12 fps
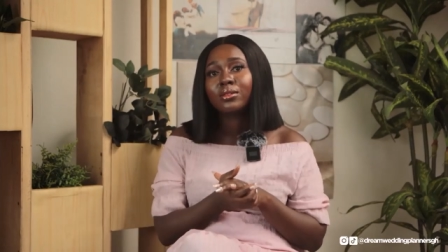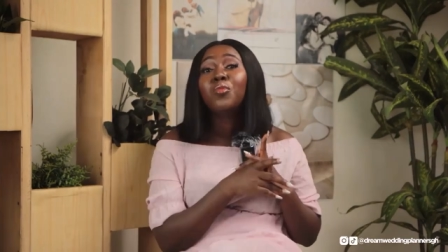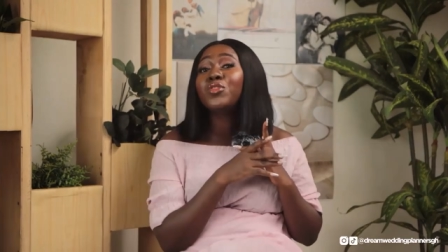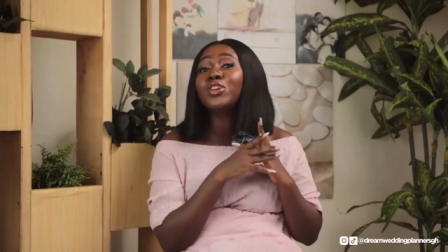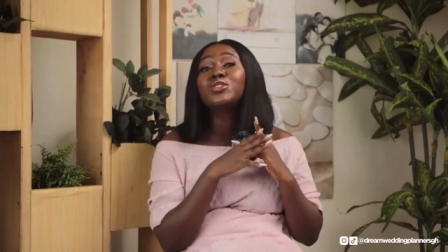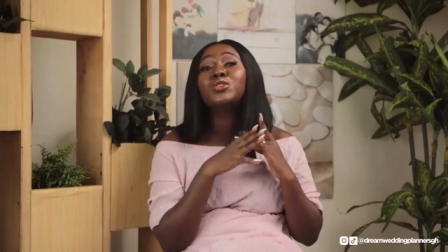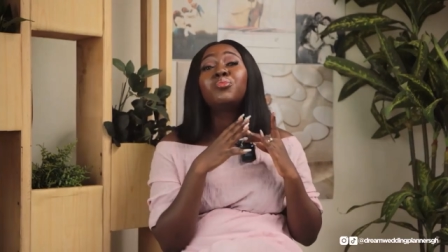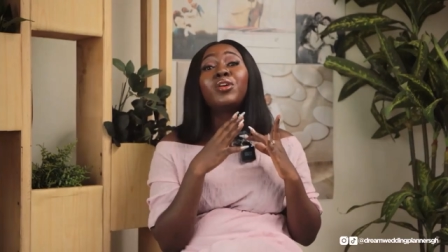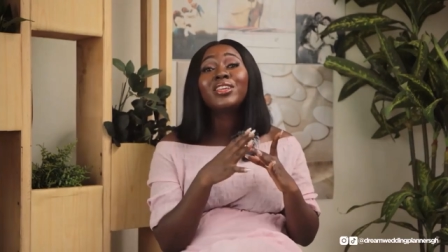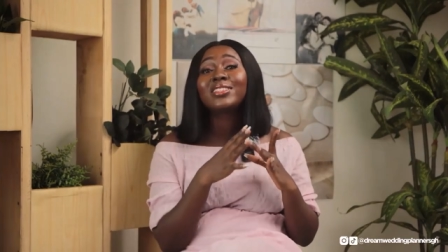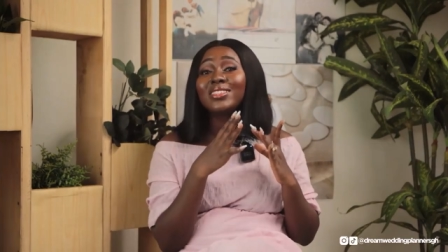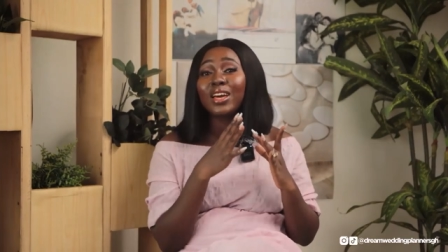moving on to
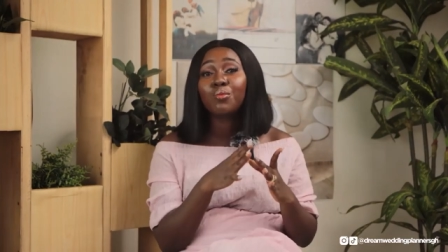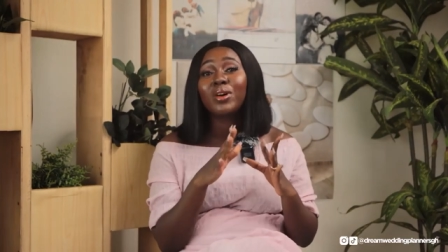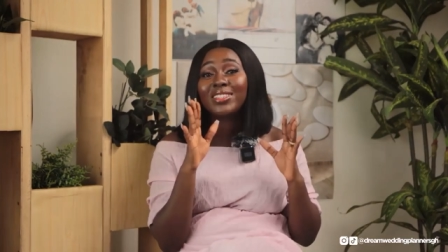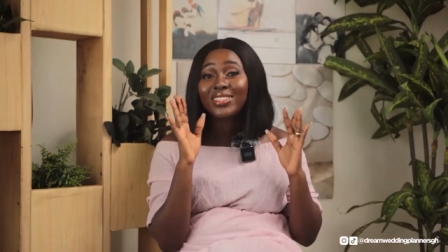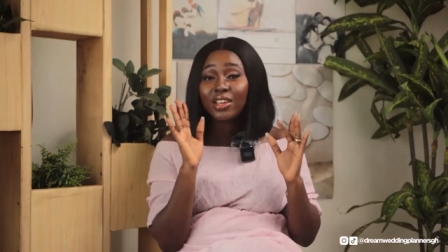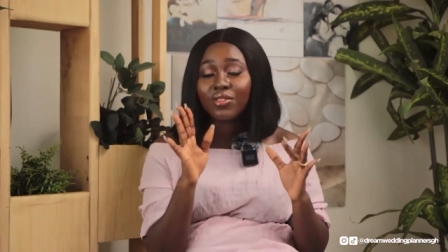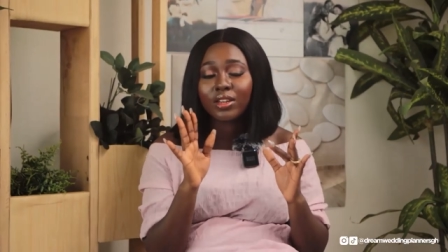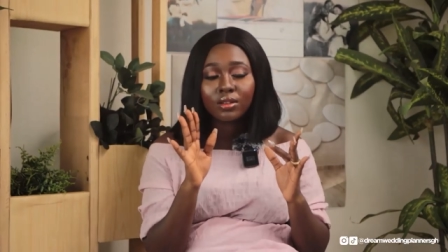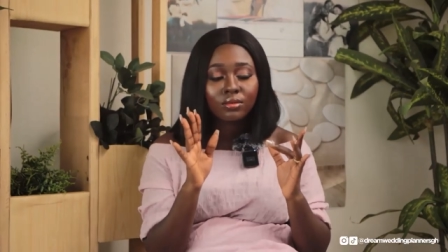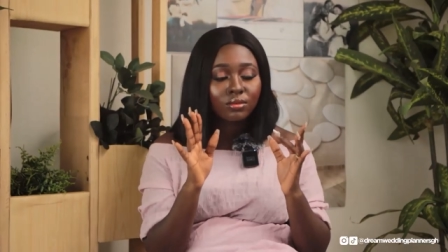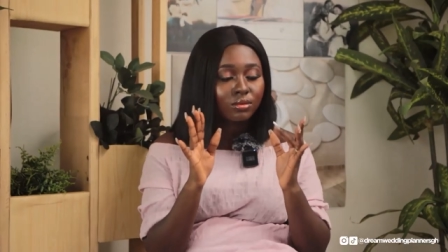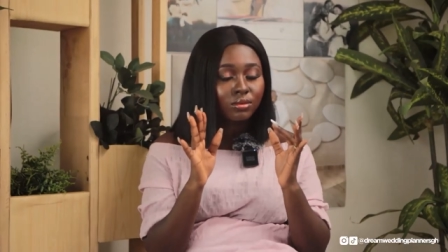point number seven
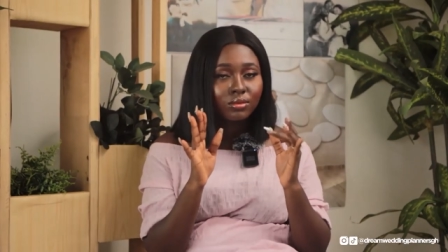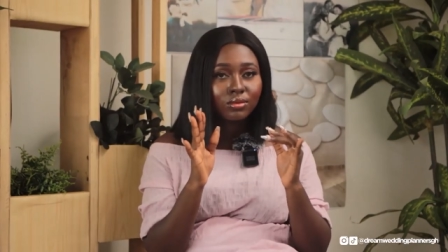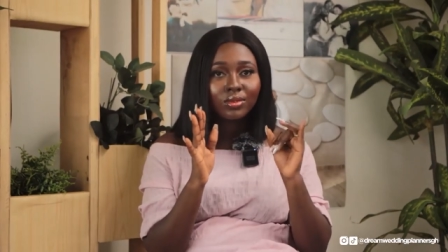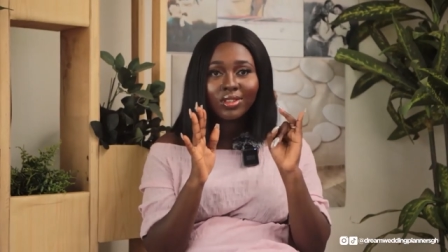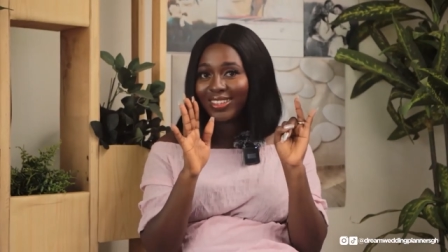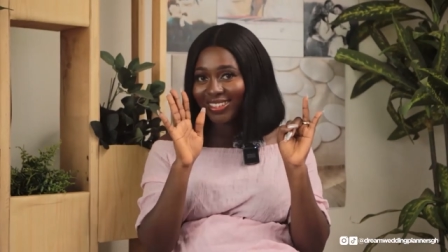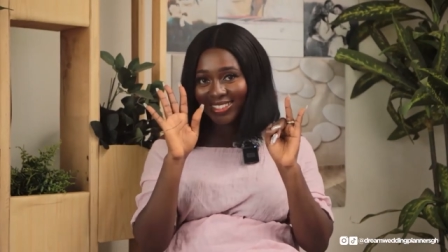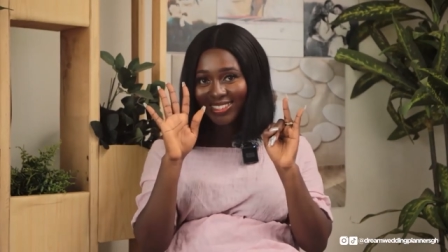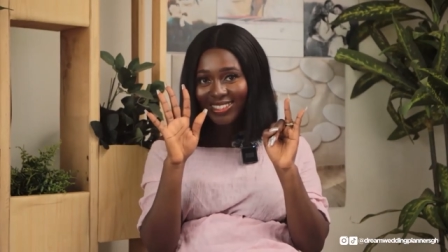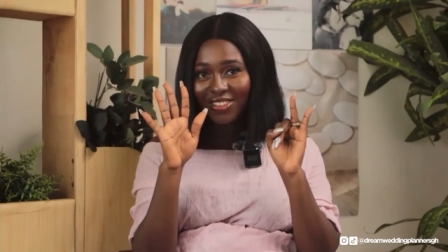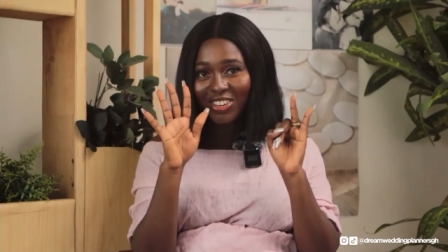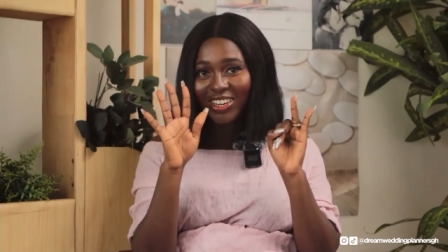
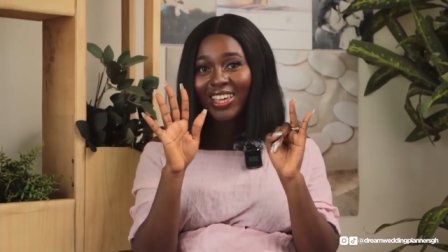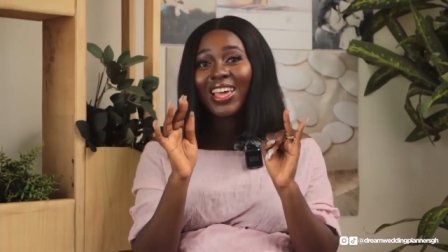seven